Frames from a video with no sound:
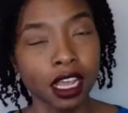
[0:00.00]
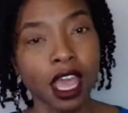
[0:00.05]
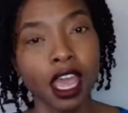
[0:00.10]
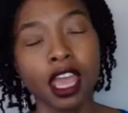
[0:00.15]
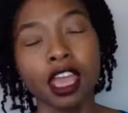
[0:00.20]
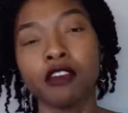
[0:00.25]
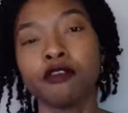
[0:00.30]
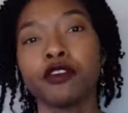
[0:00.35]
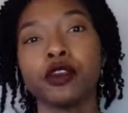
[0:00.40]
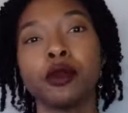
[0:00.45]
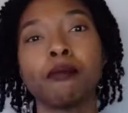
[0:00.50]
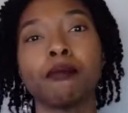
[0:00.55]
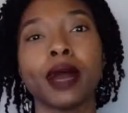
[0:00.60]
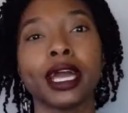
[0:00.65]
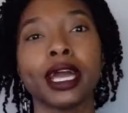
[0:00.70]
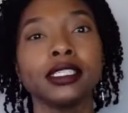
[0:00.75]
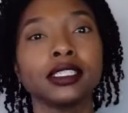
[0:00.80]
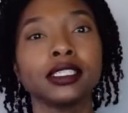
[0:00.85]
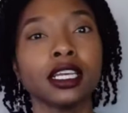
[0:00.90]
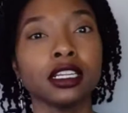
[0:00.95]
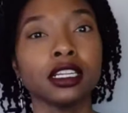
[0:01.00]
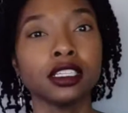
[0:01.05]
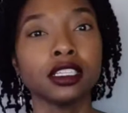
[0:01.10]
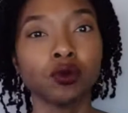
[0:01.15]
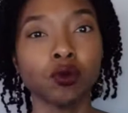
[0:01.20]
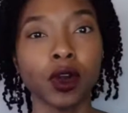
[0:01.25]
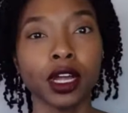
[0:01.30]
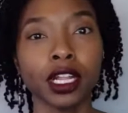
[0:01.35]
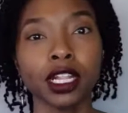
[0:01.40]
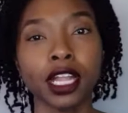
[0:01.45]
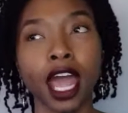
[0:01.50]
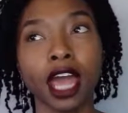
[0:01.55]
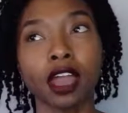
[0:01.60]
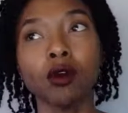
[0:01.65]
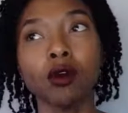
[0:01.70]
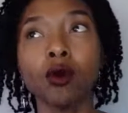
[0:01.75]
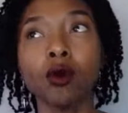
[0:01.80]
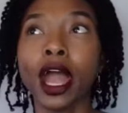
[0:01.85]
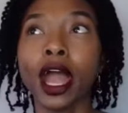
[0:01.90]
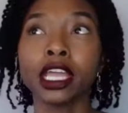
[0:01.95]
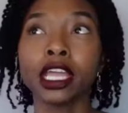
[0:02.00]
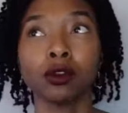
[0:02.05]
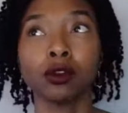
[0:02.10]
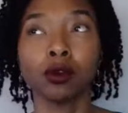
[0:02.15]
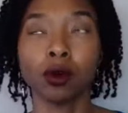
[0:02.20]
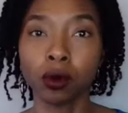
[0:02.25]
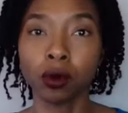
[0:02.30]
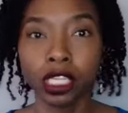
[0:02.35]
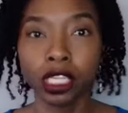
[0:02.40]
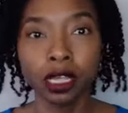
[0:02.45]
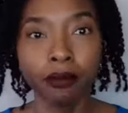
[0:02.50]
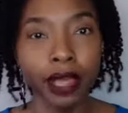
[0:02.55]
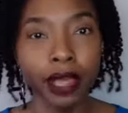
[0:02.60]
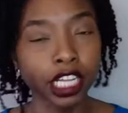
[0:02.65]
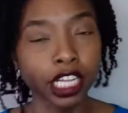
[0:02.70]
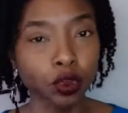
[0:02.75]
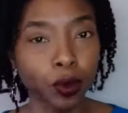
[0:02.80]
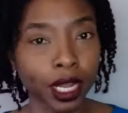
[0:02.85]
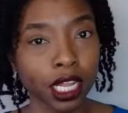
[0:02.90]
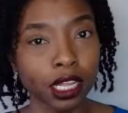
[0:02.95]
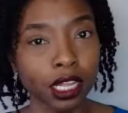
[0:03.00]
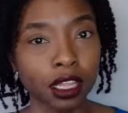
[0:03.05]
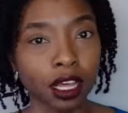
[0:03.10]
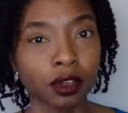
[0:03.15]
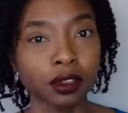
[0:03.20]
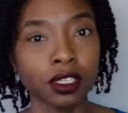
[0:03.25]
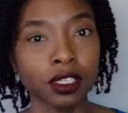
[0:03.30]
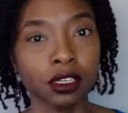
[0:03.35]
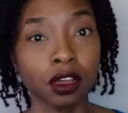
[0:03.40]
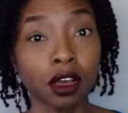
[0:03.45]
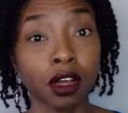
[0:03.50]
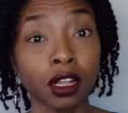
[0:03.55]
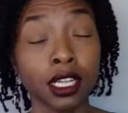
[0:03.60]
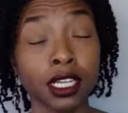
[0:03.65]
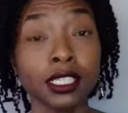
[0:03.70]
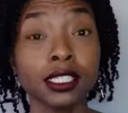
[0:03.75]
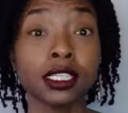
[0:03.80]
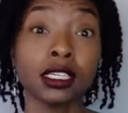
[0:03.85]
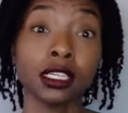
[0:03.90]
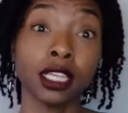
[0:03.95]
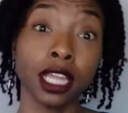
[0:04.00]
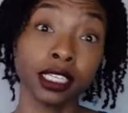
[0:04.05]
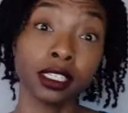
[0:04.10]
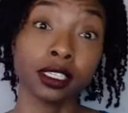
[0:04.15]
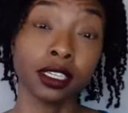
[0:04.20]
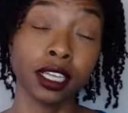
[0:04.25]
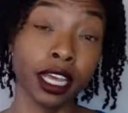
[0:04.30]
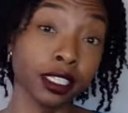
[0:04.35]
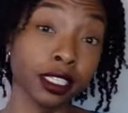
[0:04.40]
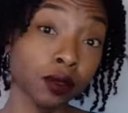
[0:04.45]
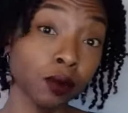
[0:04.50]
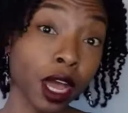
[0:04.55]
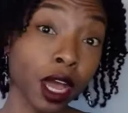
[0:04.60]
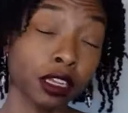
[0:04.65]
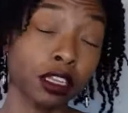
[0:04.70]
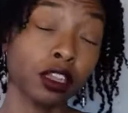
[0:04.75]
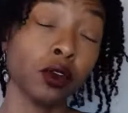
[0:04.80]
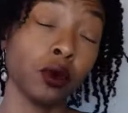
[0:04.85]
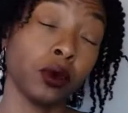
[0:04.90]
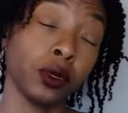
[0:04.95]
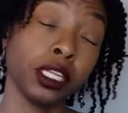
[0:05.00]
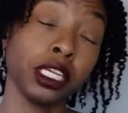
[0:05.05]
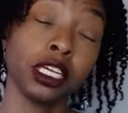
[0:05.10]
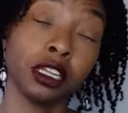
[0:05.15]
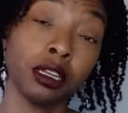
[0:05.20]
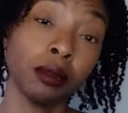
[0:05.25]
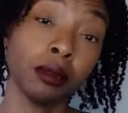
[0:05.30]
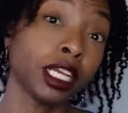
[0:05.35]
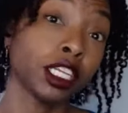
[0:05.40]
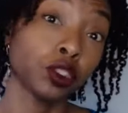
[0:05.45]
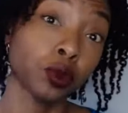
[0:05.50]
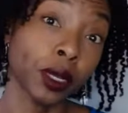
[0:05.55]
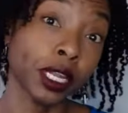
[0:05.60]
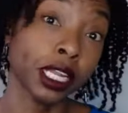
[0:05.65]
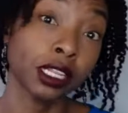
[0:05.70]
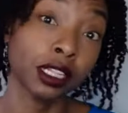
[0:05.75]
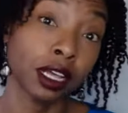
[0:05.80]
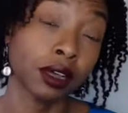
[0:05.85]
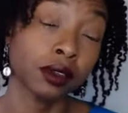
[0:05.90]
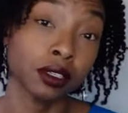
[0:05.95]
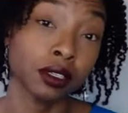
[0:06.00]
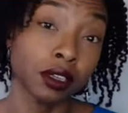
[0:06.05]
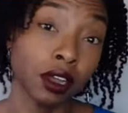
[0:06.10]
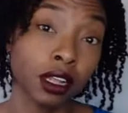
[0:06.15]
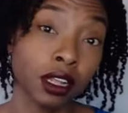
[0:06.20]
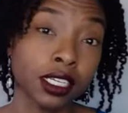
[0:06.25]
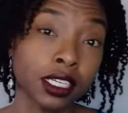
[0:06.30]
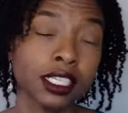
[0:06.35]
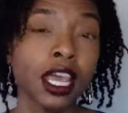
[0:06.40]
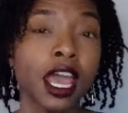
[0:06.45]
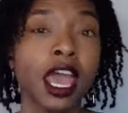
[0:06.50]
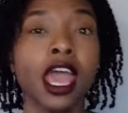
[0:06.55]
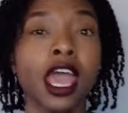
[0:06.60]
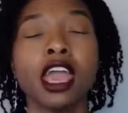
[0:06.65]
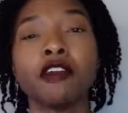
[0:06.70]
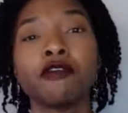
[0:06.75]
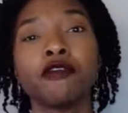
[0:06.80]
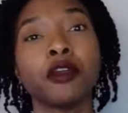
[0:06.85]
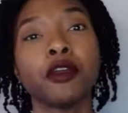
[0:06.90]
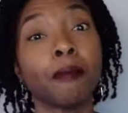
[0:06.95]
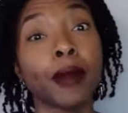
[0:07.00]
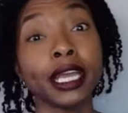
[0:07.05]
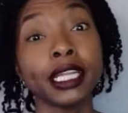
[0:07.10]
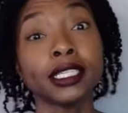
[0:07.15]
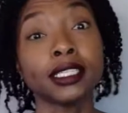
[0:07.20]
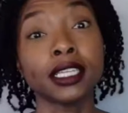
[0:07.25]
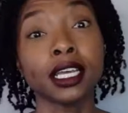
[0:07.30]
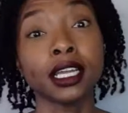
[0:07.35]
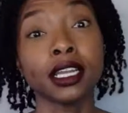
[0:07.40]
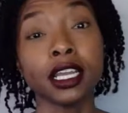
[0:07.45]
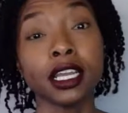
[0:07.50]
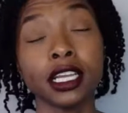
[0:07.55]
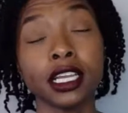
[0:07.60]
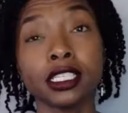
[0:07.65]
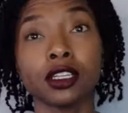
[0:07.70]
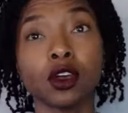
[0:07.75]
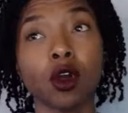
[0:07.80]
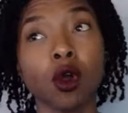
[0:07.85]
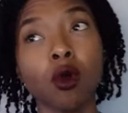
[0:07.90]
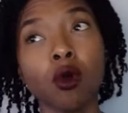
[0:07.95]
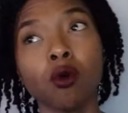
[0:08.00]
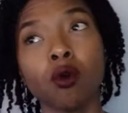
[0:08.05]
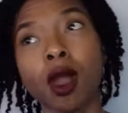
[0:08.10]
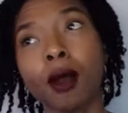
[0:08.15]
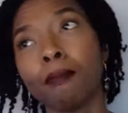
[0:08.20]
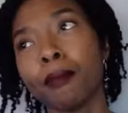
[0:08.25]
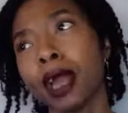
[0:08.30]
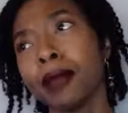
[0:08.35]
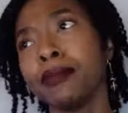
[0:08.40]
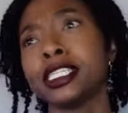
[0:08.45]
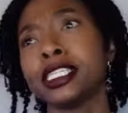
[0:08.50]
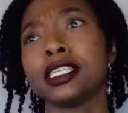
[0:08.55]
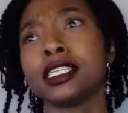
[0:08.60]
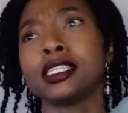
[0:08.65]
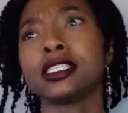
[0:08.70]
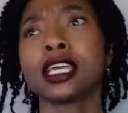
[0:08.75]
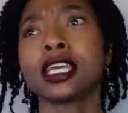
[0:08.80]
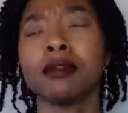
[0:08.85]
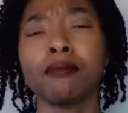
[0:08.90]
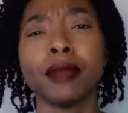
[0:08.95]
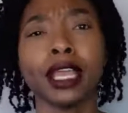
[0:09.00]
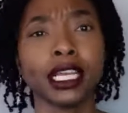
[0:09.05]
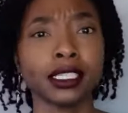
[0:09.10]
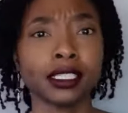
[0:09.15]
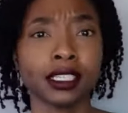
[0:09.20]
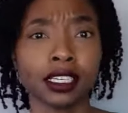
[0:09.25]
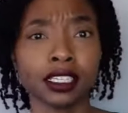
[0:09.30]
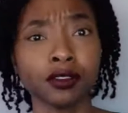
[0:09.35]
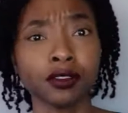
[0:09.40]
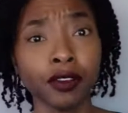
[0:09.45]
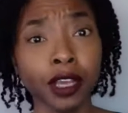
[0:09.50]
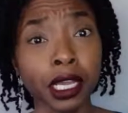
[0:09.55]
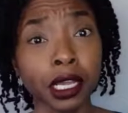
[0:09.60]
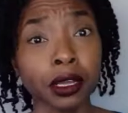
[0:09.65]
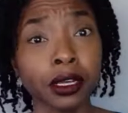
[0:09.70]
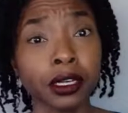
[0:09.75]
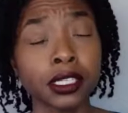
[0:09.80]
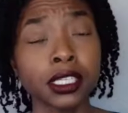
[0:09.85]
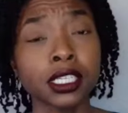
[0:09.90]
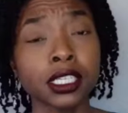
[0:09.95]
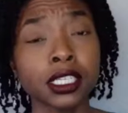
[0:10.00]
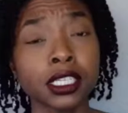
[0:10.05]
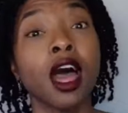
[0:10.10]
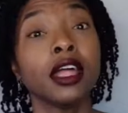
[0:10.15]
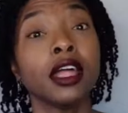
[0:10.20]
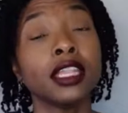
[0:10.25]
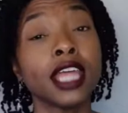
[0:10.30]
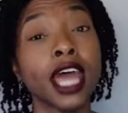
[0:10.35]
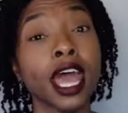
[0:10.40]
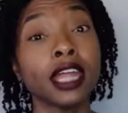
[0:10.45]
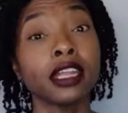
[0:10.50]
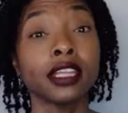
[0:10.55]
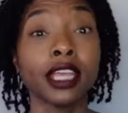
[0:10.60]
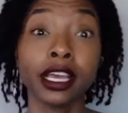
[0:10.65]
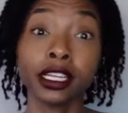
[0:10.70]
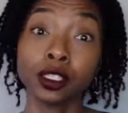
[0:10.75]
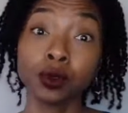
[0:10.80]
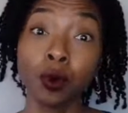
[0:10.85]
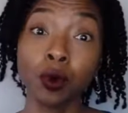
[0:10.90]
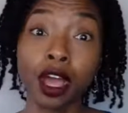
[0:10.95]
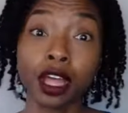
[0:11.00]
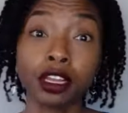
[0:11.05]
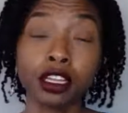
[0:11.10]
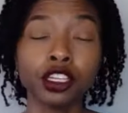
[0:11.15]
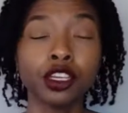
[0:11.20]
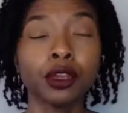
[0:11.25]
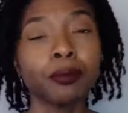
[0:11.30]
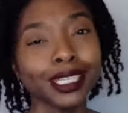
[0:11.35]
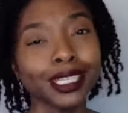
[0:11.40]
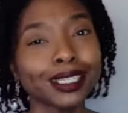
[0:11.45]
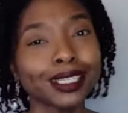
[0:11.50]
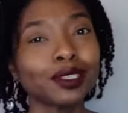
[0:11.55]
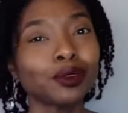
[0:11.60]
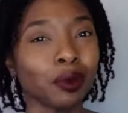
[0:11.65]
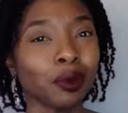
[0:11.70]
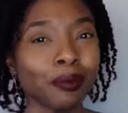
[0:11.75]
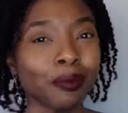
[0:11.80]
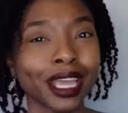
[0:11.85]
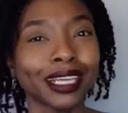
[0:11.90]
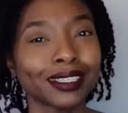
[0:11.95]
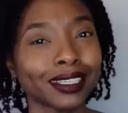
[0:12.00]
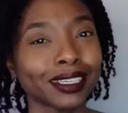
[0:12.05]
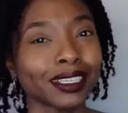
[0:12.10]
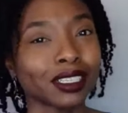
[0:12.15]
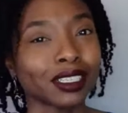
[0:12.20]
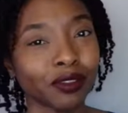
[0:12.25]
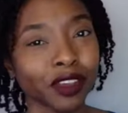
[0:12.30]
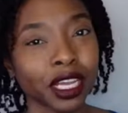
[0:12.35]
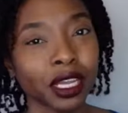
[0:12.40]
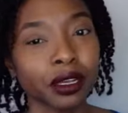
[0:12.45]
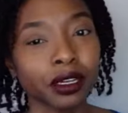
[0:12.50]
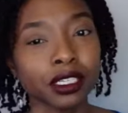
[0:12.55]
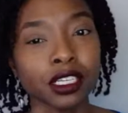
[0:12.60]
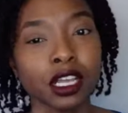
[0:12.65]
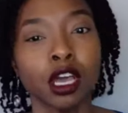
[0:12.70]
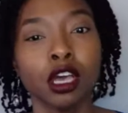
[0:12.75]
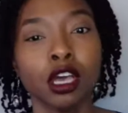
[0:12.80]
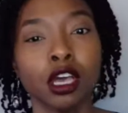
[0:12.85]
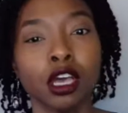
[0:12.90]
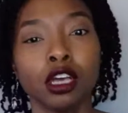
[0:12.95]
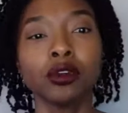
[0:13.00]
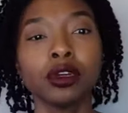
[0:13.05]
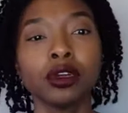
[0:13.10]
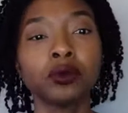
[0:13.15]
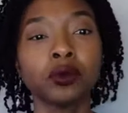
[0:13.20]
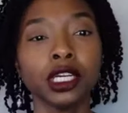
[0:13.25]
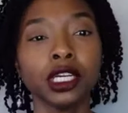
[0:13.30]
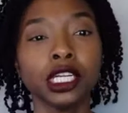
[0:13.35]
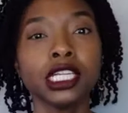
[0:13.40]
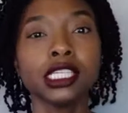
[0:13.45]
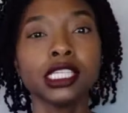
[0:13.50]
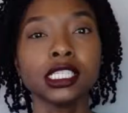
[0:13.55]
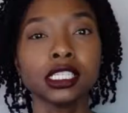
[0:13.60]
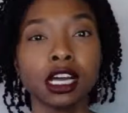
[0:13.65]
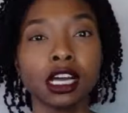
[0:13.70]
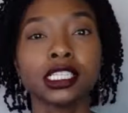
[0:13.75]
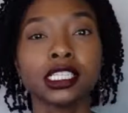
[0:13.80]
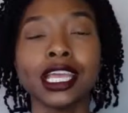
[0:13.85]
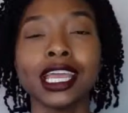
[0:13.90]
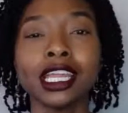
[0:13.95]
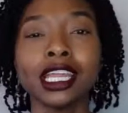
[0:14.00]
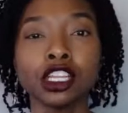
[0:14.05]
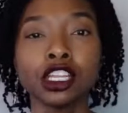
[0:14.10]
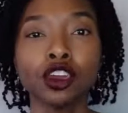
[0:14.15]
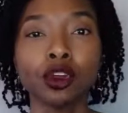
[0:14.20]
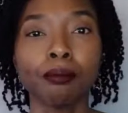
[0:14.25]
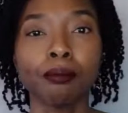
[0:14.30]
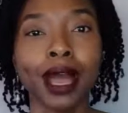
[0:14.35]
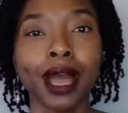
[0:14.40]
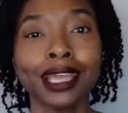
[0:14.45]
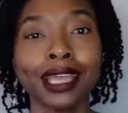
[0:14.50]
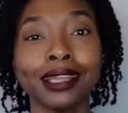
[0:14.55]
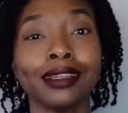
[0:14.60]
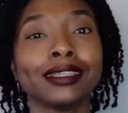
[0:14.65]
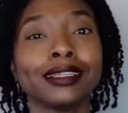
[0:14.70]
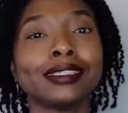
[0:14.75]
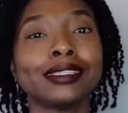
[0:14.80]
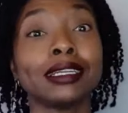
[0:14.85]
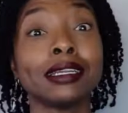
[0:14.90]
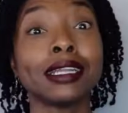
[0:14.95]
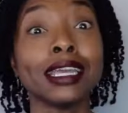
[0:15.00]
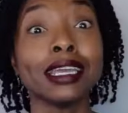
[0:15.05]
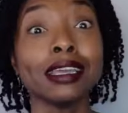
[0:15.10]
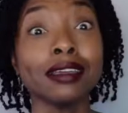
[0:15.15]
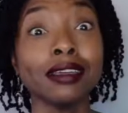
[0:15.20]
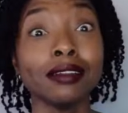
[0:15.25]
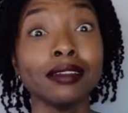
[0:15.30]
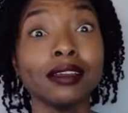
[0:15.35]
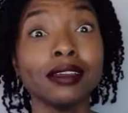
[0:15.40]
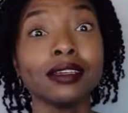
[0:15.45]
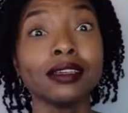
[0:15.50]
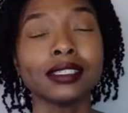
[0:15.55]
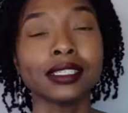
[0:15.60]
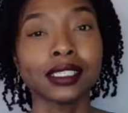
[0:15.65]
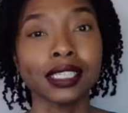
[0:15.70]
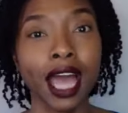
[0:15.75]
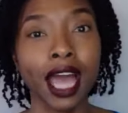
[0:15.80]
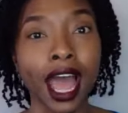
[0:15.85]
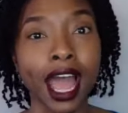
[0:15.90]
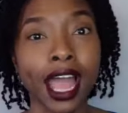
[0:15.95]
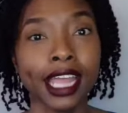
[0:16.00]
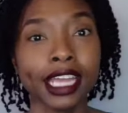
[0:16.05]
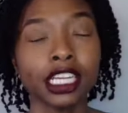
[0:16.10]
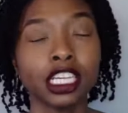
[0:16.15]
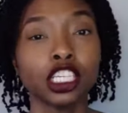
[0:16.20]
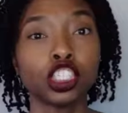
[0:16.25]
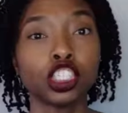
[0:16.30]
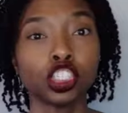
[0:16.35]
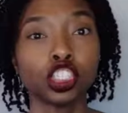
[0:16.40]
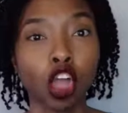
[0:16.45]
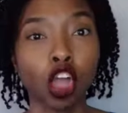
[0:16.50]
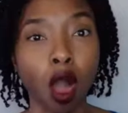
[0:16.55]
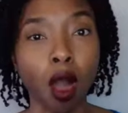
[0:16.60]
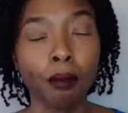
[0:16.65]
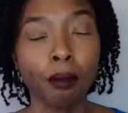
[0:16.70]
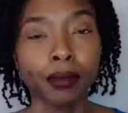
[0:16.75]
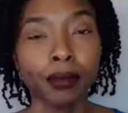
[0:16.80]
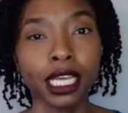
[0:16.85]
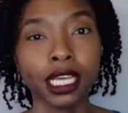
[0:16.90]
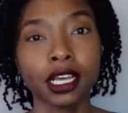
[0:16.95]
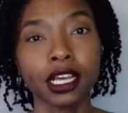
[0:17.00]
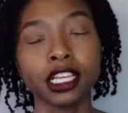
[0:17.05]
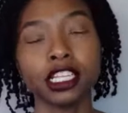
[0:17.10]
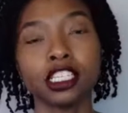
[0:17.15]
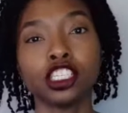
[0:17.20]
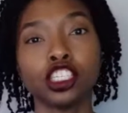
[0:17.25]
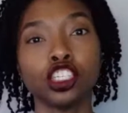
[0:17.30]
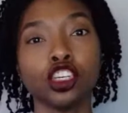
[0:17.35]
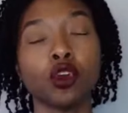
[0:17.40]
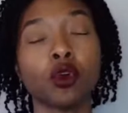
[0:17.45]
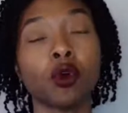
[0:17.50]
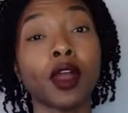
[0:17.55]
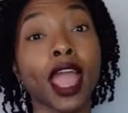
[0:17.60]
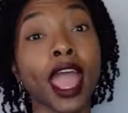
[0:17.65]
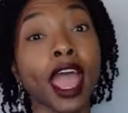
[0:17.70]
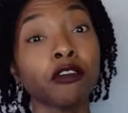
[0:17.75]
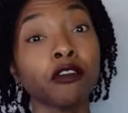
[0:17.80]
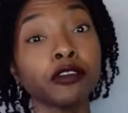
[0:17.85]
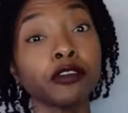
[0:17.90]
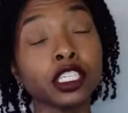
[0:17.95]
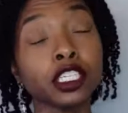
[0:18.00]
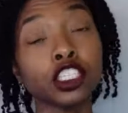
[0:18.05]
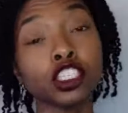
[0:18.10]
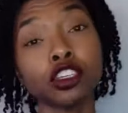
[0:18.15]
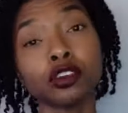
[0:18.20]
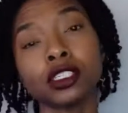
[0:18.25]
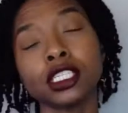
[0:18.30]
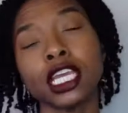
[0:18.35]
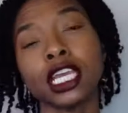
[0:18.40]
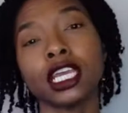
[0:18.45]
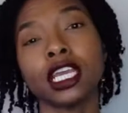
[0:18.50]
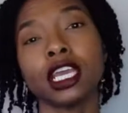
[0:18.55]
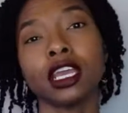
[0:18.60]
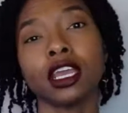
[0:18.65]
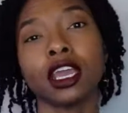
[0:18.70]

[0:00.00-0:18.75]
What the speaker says: If your mindset is one that, oh, I can only make $20,000, and guess what? You're only going to make $20,000. If your mindset is, oh, my business can make six figures, then guess what? Your business will make six figures. So it really starts in your mind. It's an inside job because your efforts, you're taking